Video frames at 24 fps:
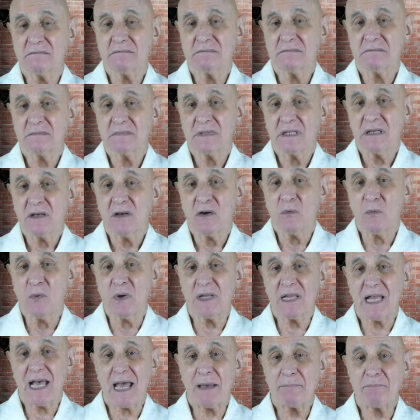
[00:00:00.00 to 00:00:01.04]
will
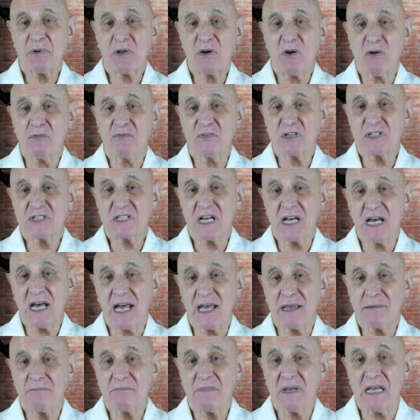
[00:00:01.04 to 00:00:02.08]
happen over time
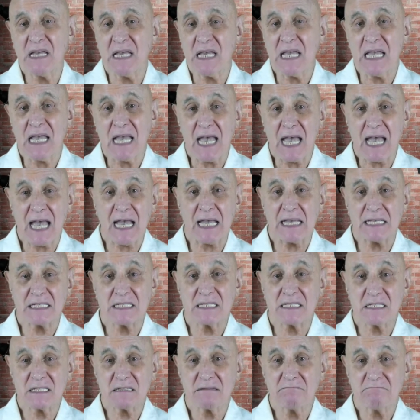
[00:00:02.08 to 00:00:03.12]
as
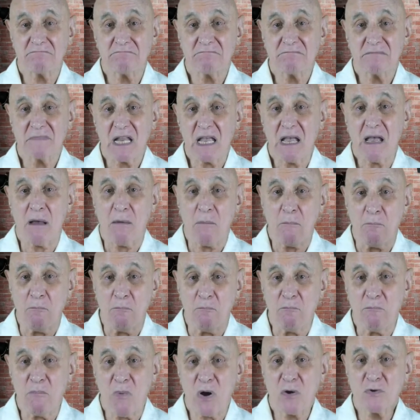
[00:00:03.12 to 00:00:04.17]

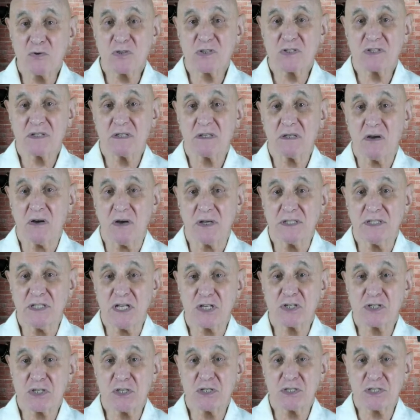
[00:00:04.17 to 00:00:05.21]
most
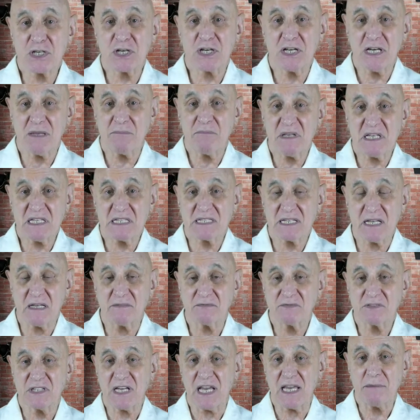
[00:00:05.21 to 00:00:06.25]
auditions are going to be
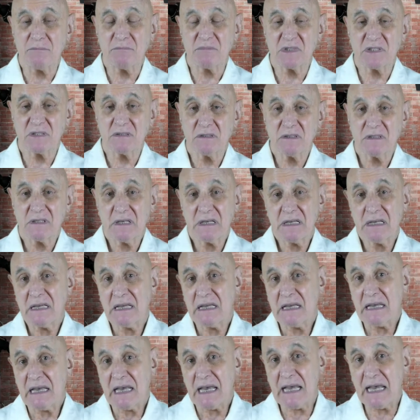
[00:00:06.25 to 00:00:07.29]
self-taped
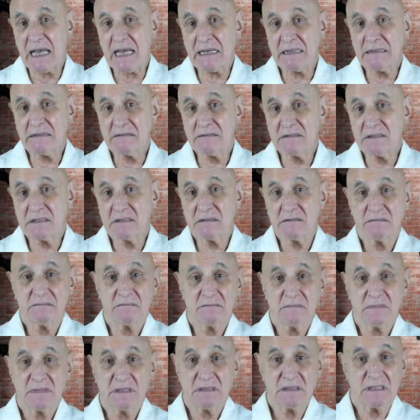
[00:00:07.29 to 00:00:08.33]
and
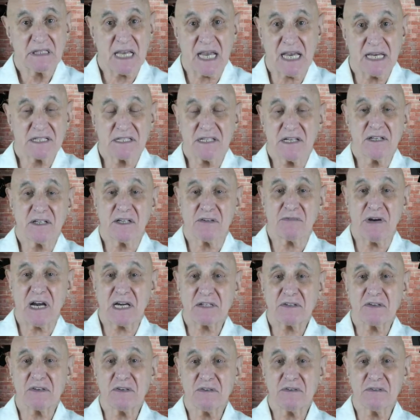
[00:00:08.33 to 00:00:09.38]
casting
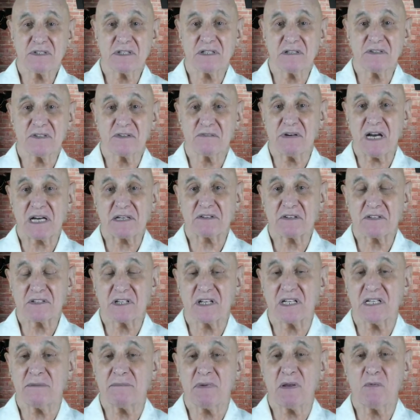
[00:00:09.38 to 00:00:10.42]
directors and directors are going to be
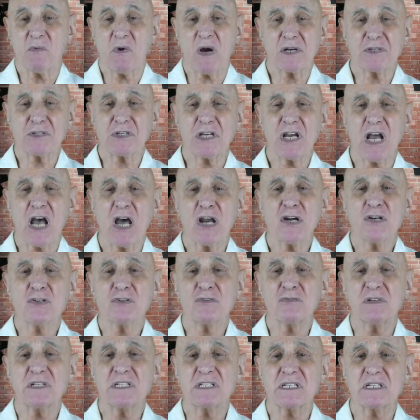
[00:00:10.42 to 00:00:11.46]
watching hundreds
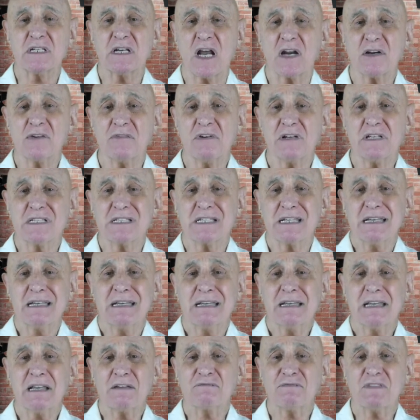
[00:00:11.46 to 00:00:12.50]
and hundreds, if
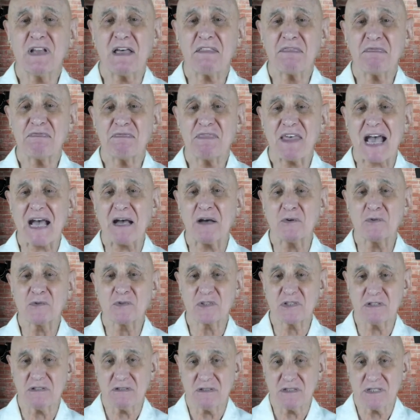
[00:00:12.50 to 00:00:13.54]
not
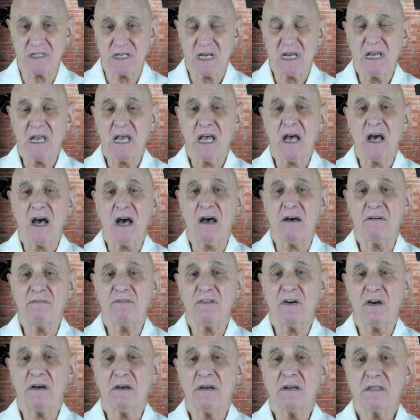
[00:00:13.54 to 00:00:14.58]
thousands, of
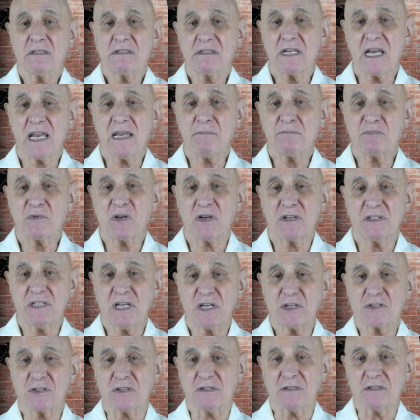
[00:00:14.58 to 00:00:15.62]
taped
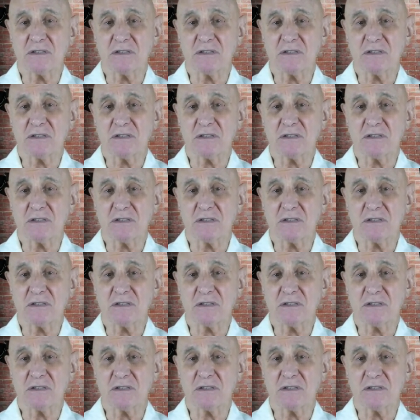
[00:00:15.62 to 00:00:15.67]
auditions?